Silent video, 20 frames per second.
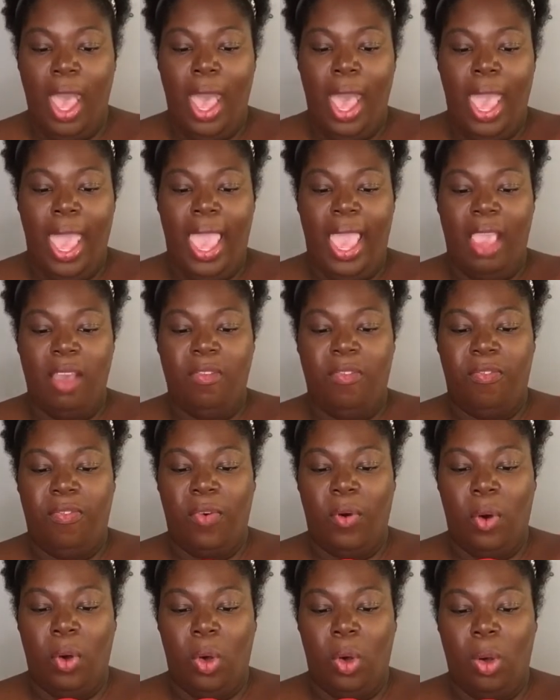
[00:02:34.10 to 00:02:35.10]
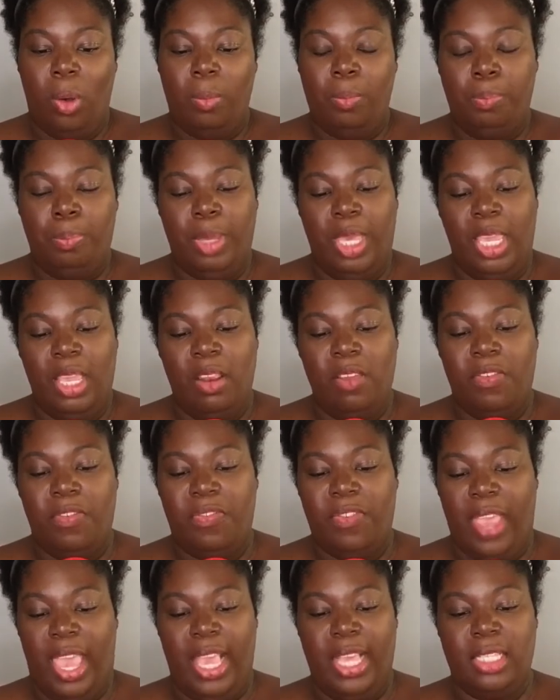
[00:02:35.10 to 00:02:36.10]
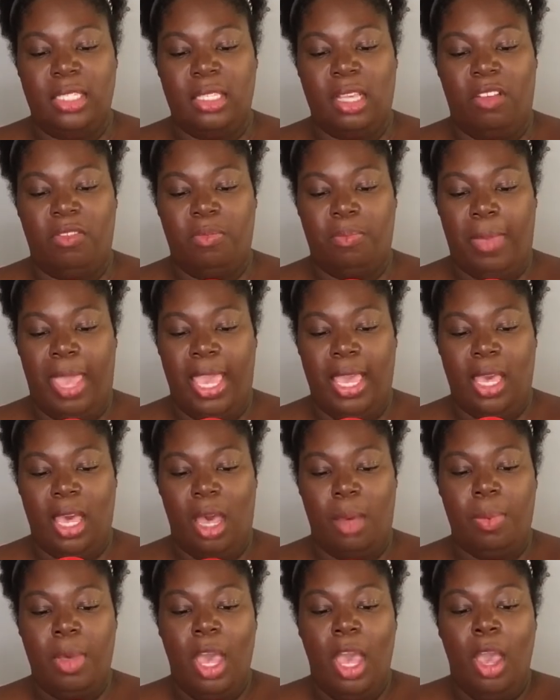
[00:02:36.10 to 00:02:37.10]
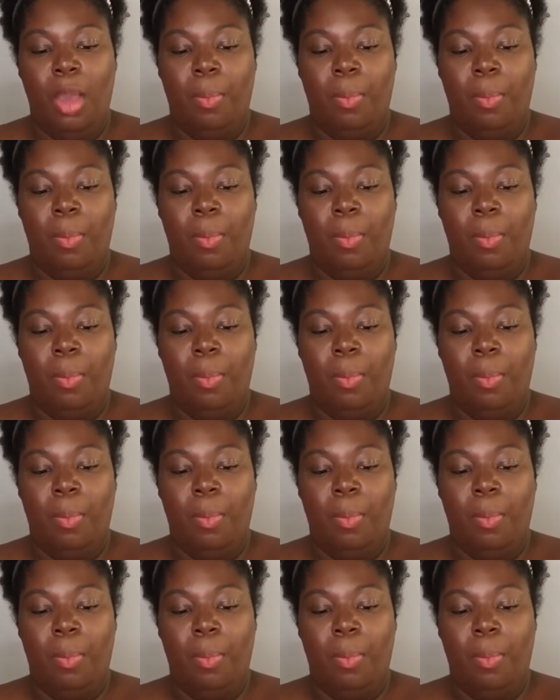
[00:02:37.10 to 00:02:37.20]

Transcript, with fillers: a full beat face of makeup,